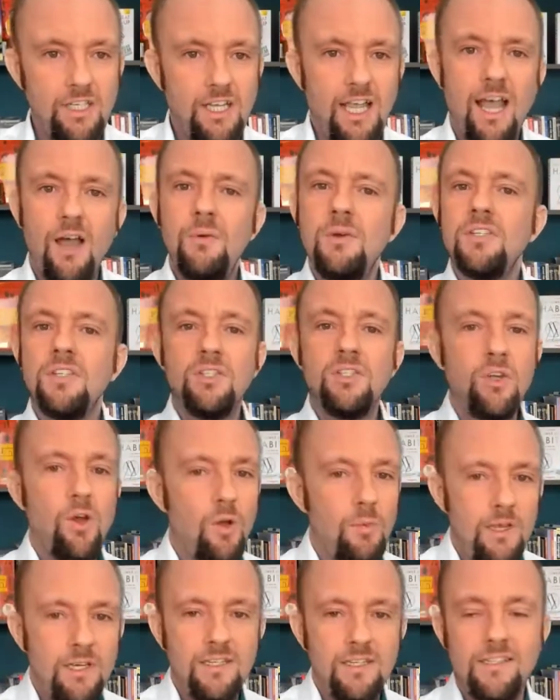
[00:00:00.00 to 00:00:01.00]
How is
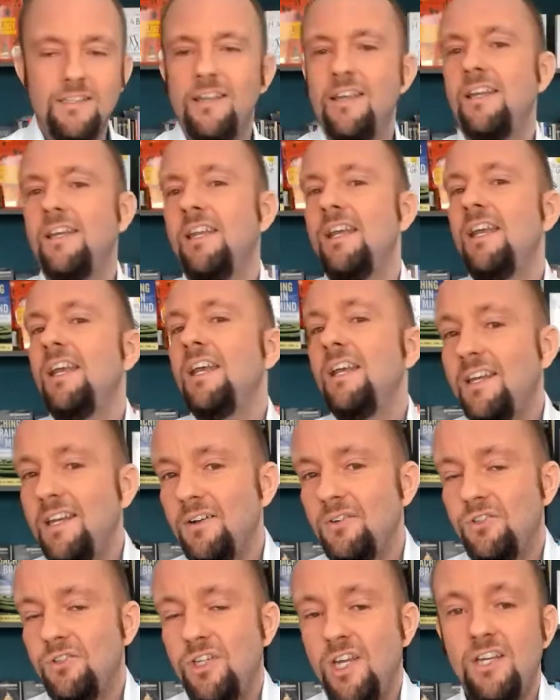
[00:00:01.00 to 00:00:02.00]
atomic design
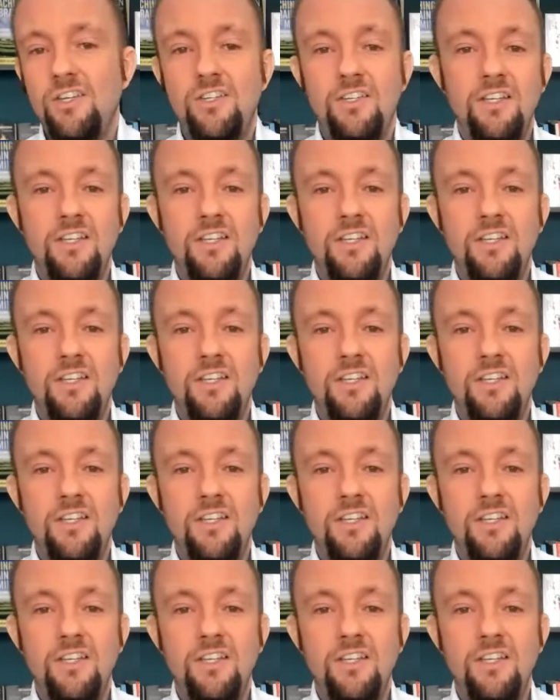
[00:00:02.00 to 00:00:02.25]
now changing?